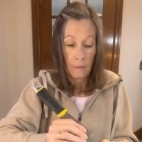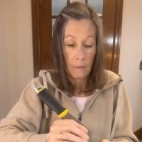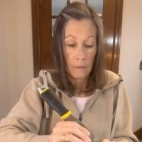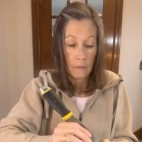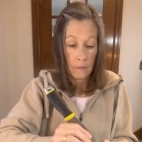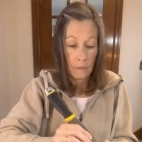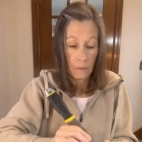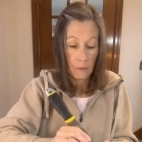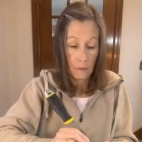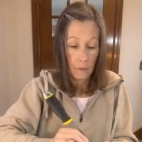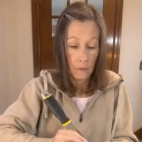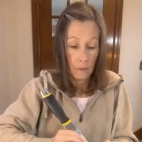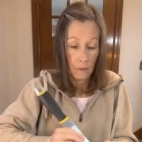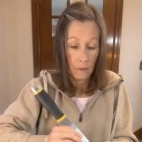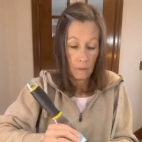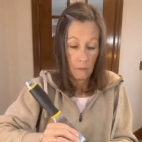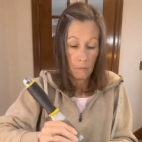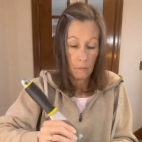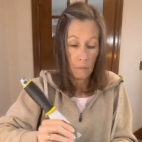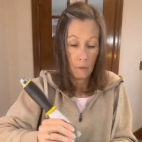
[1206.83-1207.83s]
All
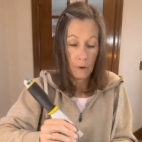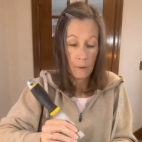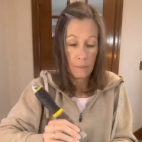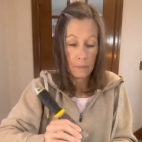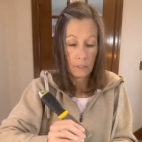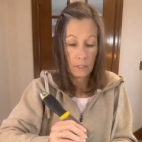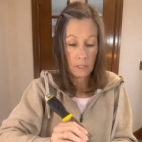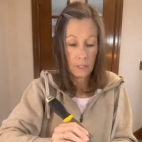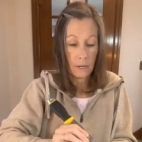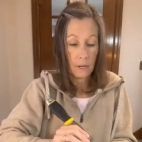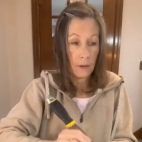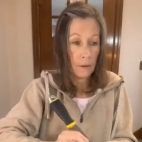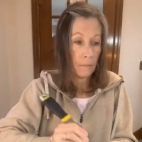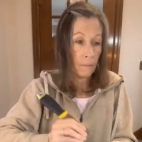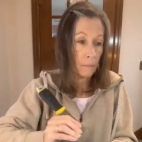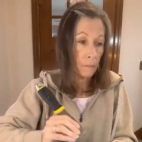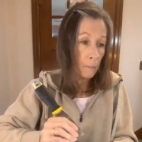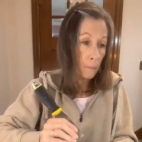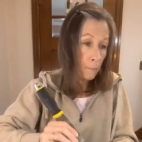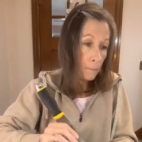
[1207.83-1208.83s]
right, we're almost
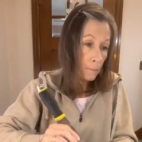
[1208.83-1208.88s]
done.